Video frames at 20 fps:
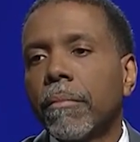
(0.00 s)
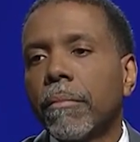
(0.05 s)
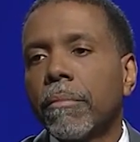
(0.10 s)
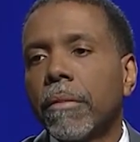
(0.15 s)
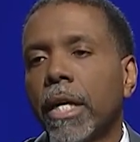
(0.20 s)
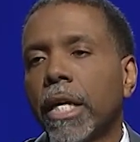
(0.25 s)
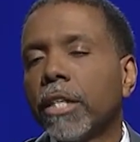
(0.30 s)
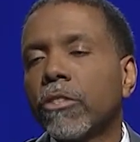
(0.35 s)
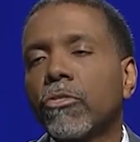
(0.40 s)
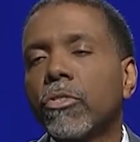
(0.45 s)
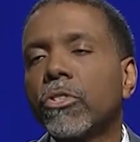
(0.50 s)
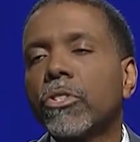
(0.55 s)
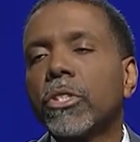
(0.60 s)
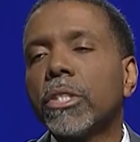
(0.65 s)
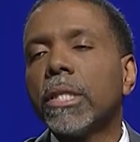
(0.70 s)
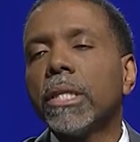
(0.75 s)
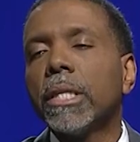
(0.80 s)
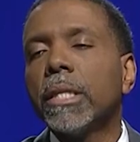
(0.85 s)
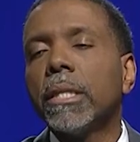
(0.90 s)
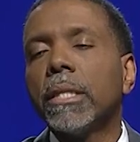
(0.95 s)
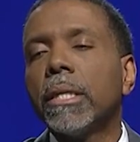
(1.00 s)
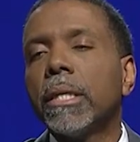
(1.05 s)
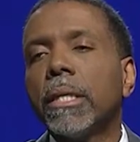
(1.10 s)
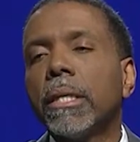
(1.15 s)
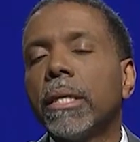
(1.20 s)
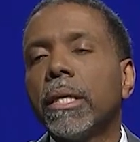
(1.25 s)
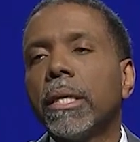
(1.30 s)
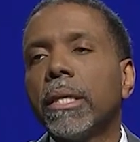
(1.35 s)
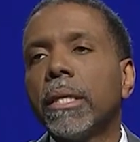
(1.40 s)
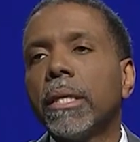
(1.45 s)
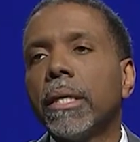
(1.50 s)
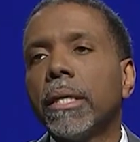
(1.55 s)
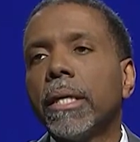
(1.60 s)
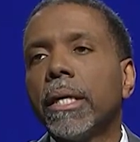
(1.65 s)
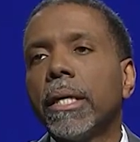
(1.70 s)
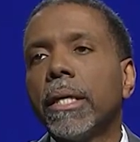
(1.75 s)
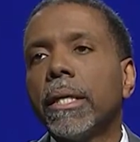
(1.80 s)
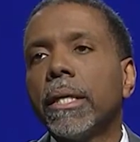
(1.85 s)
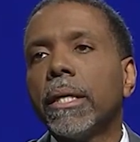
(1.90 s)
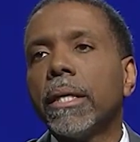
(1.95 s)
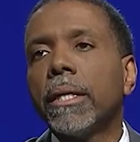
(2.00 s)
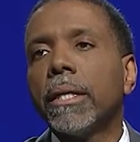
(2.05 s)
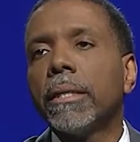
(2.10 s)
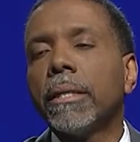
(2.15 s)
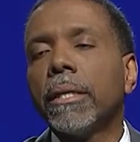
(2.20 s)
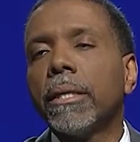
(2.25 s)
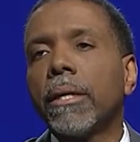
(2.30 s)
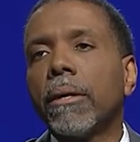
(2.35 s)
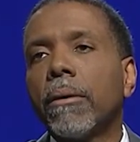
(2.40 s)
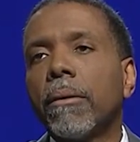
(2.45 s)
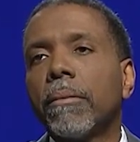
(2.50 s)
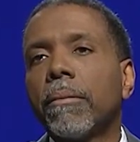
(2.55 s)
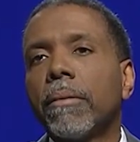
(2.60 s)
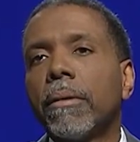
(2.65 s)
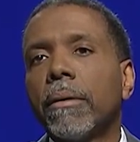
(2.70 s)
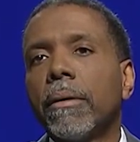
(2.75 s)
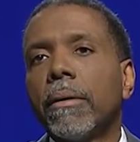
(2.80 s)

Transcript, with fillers: They're interested in the, in the, in the, you know,